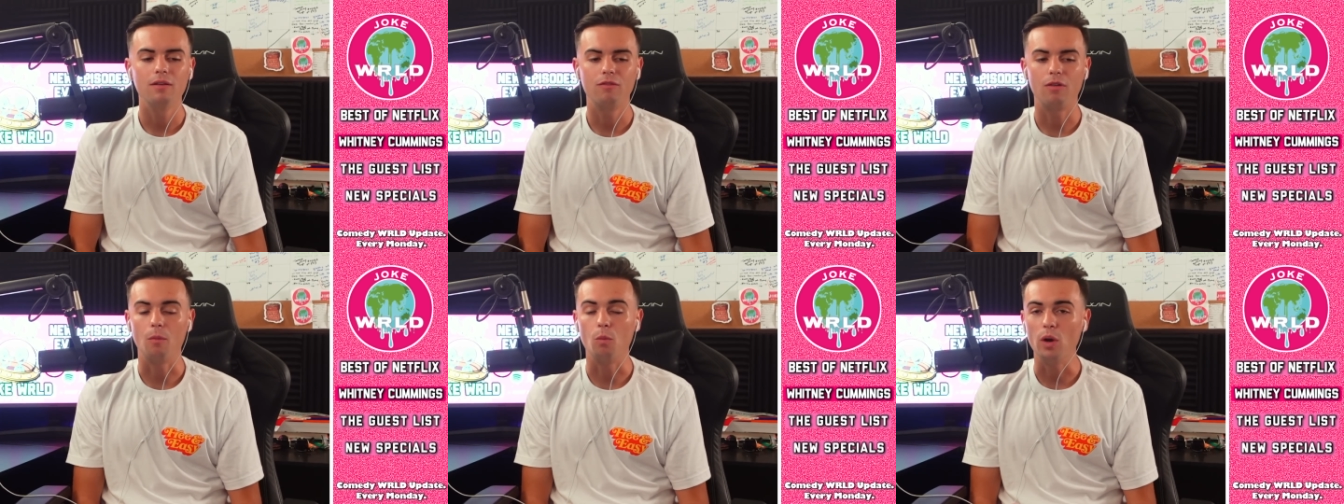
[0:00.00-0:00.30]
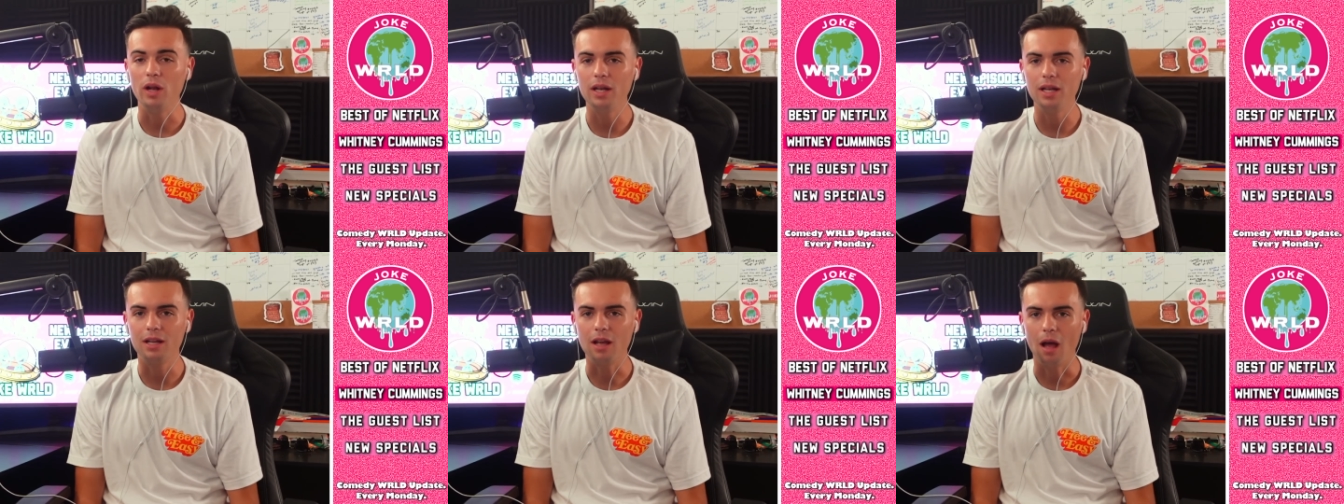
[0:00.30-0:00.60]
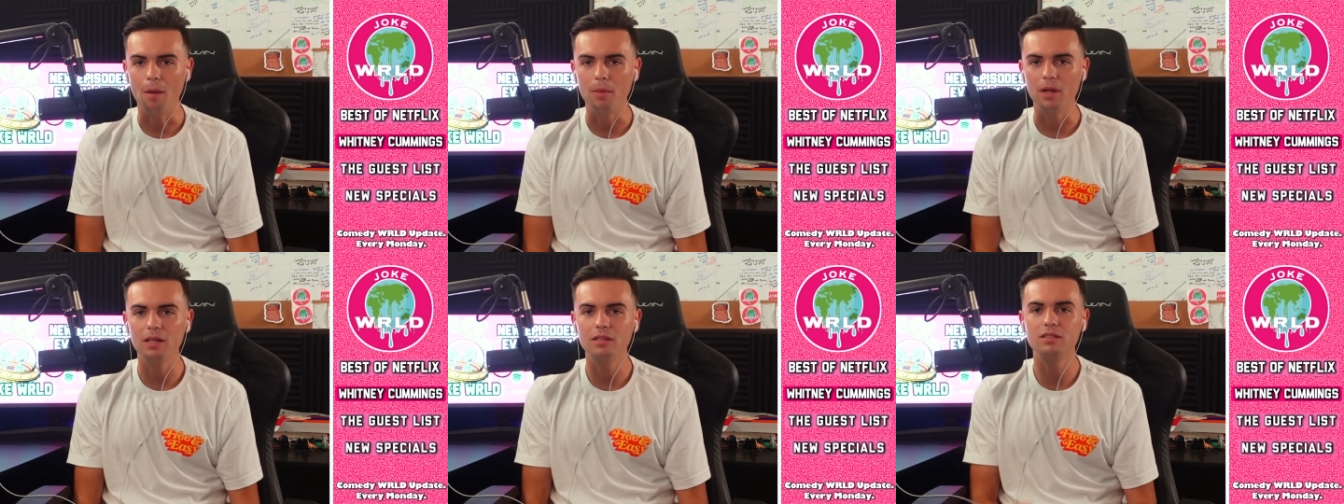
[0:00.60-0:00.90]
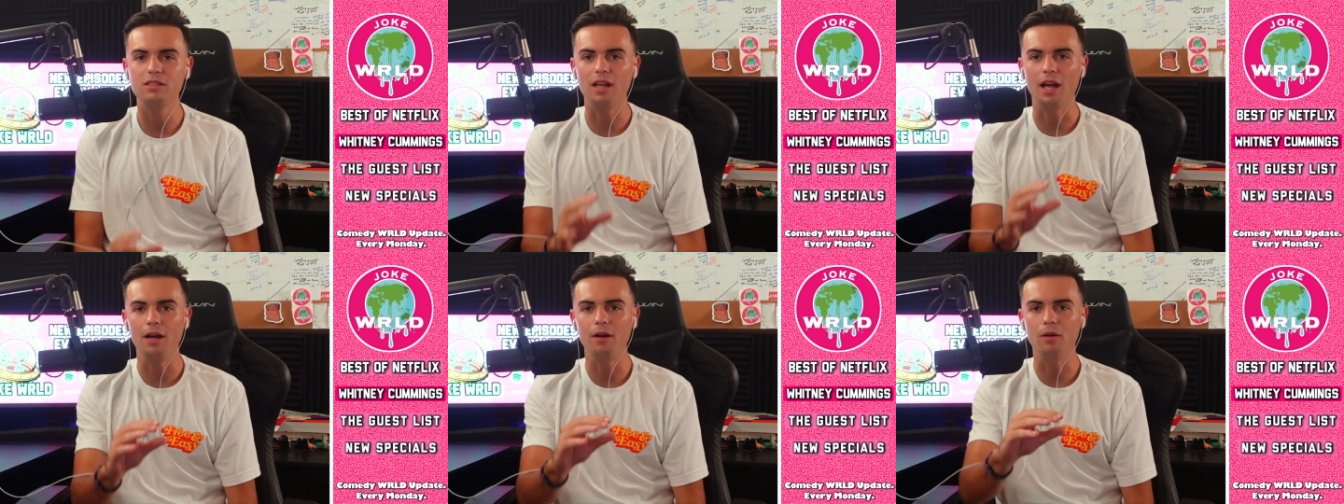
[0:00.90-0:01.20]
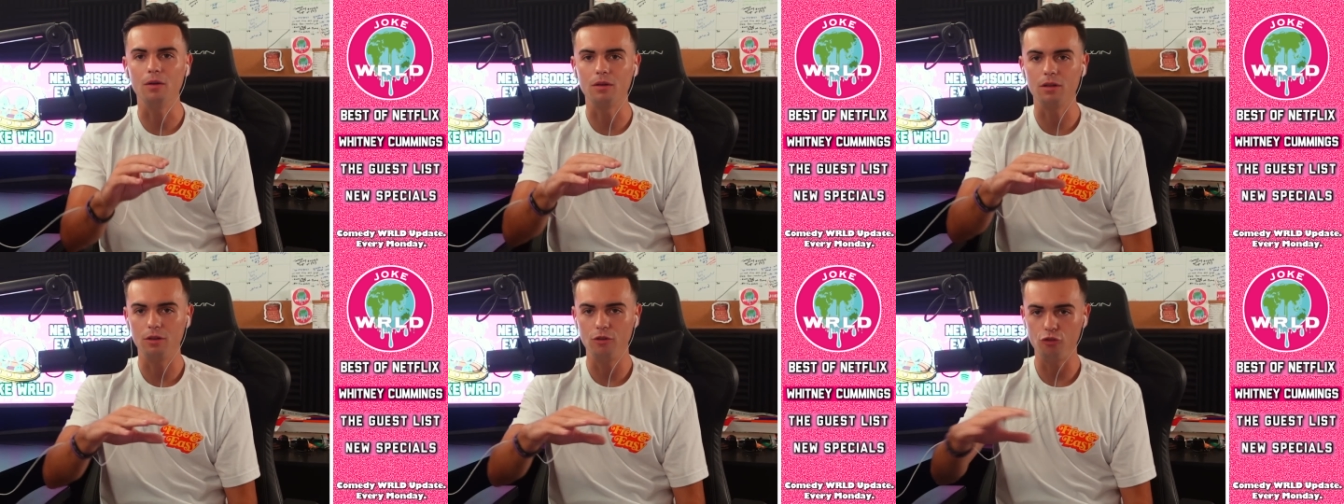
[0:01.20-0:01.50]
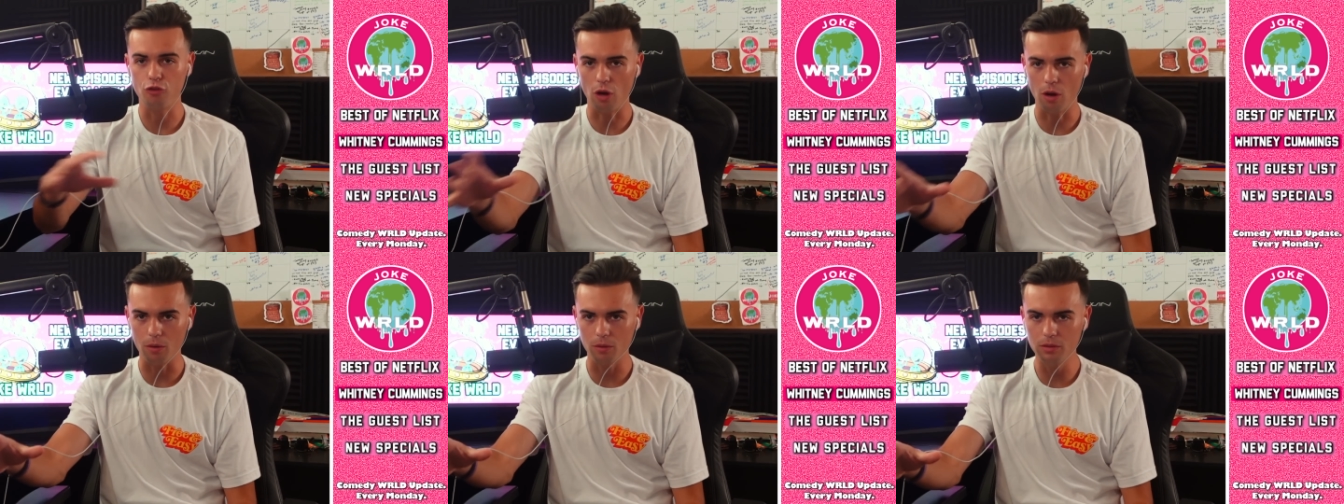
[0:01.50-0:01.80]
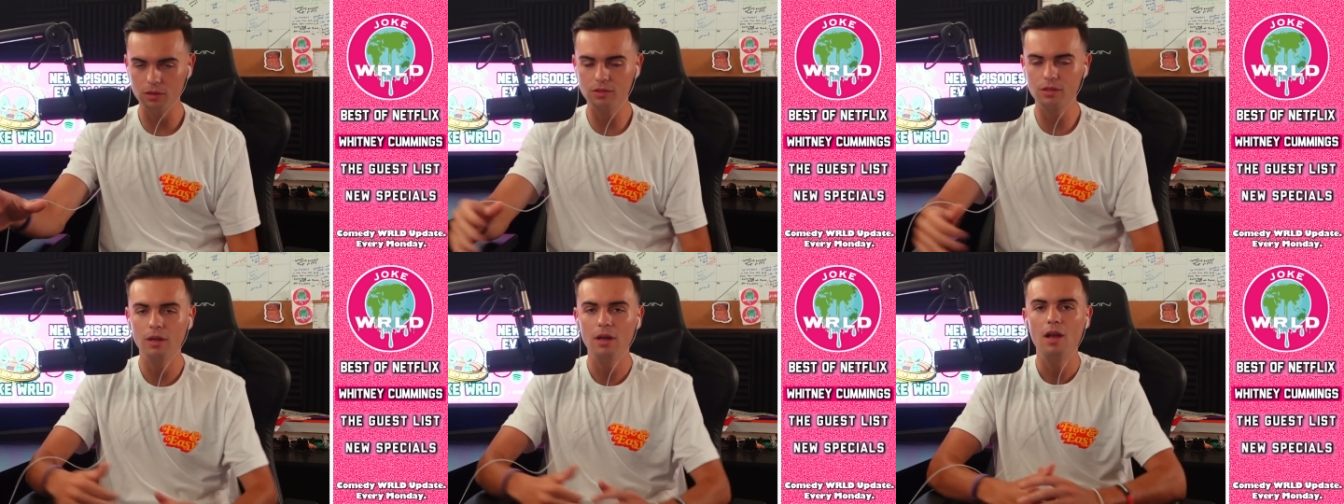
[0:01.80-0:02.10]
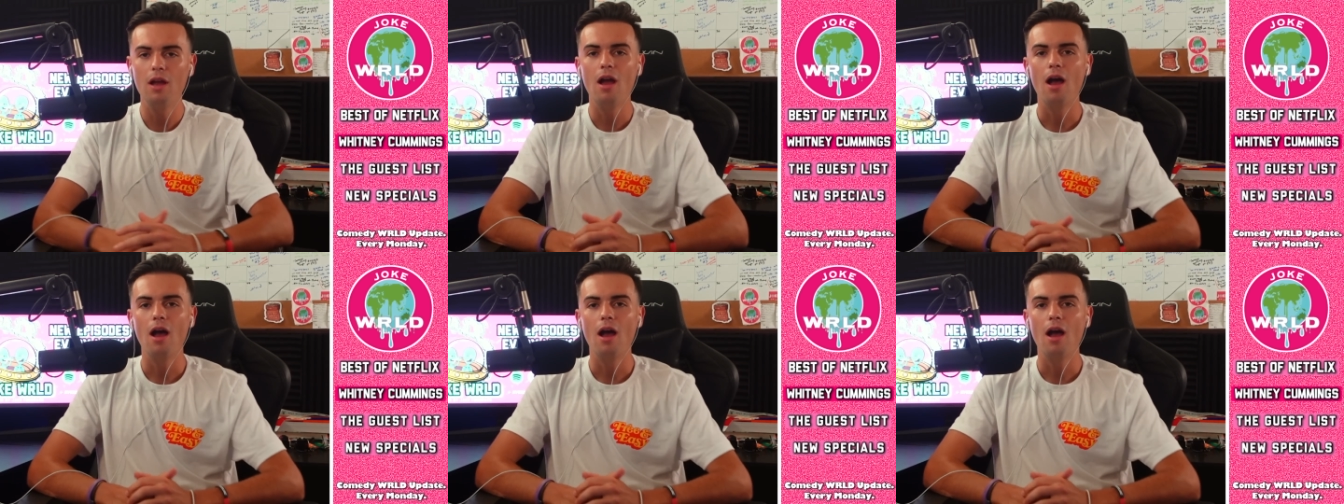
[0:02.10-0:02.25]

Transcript: from Whitney Cummings titled Jokes.